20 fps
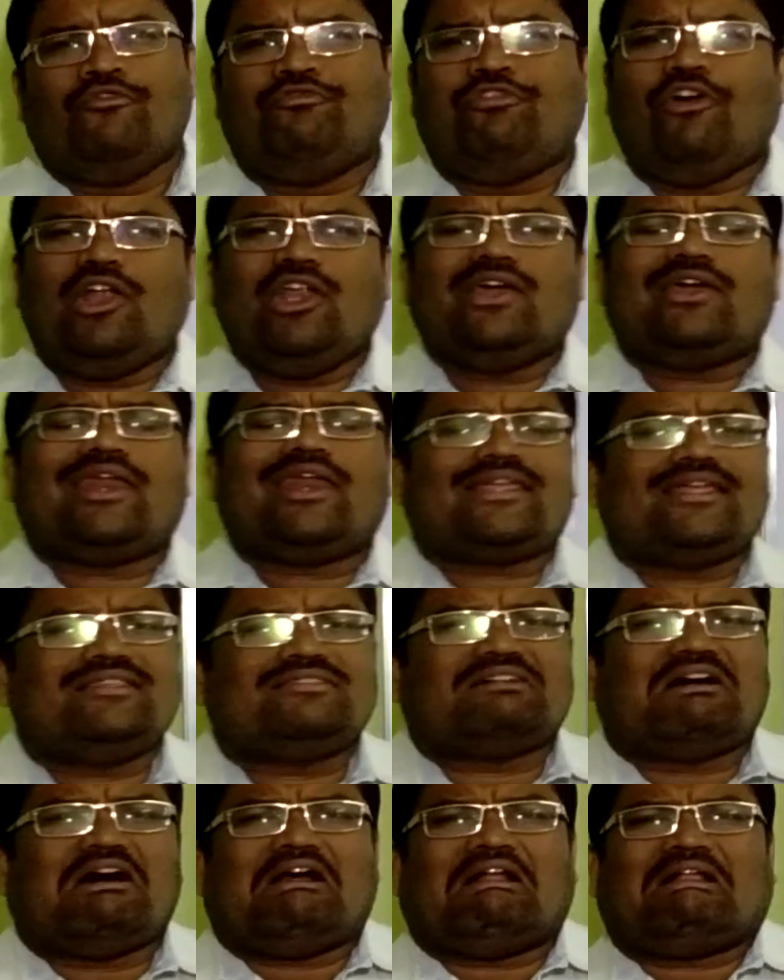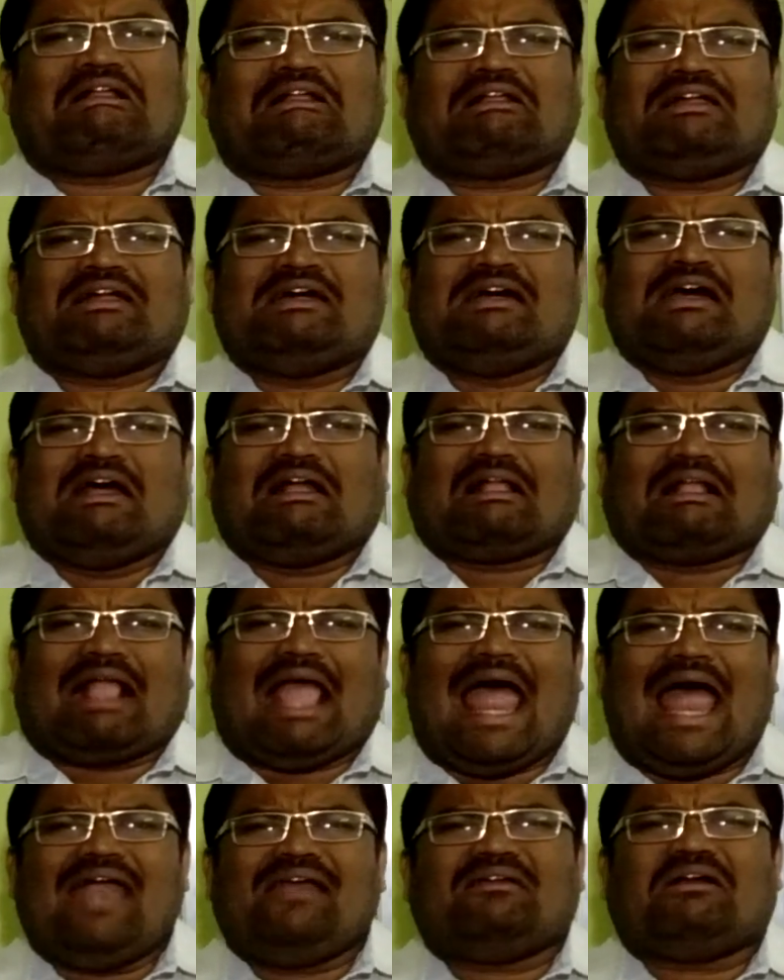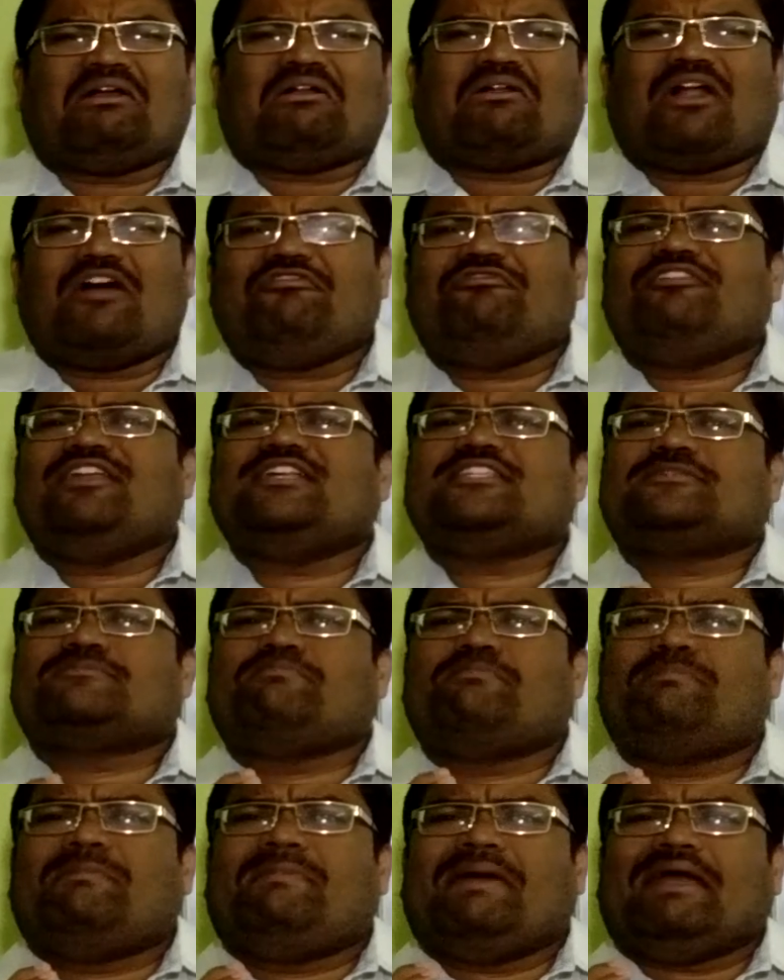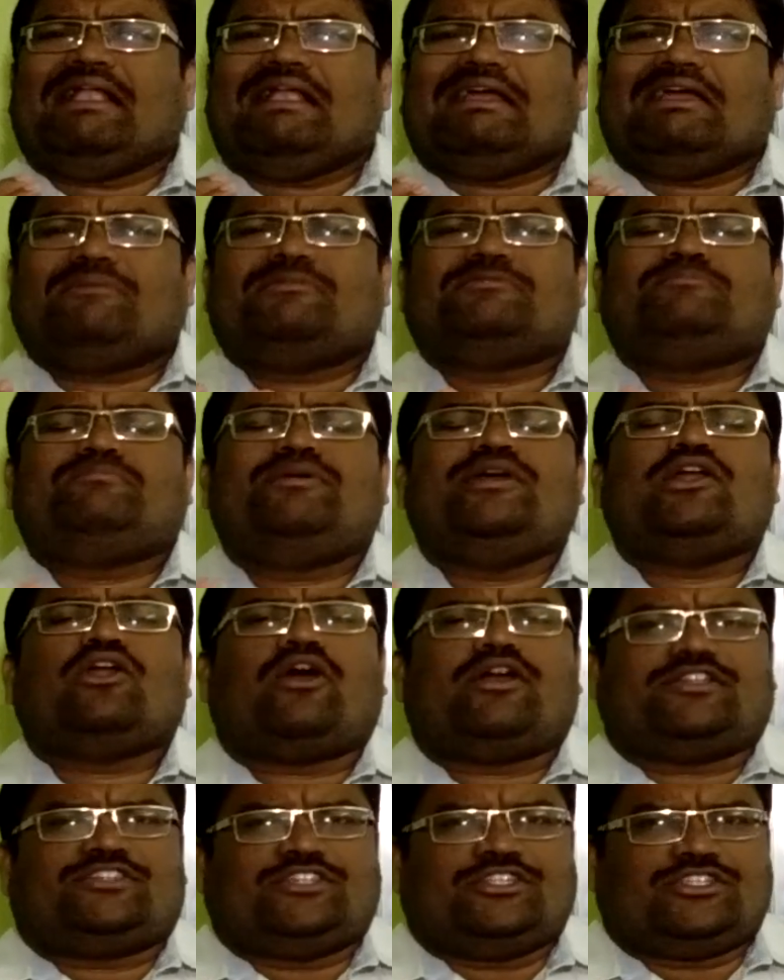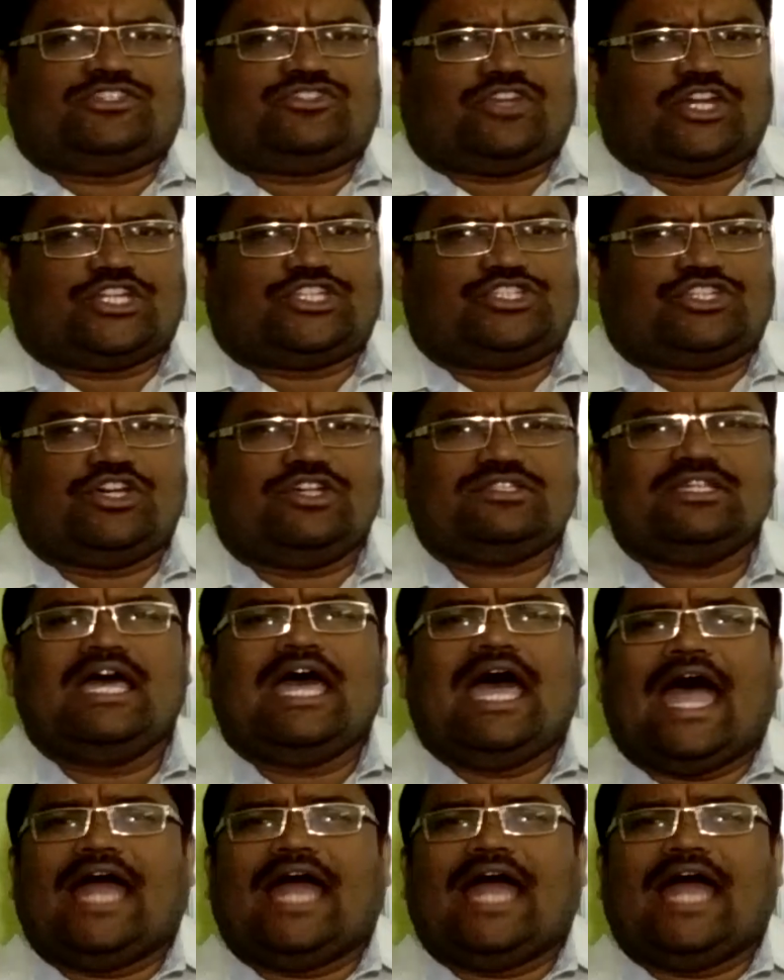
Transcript: Folliculogenesis are roughly spheroids in structures,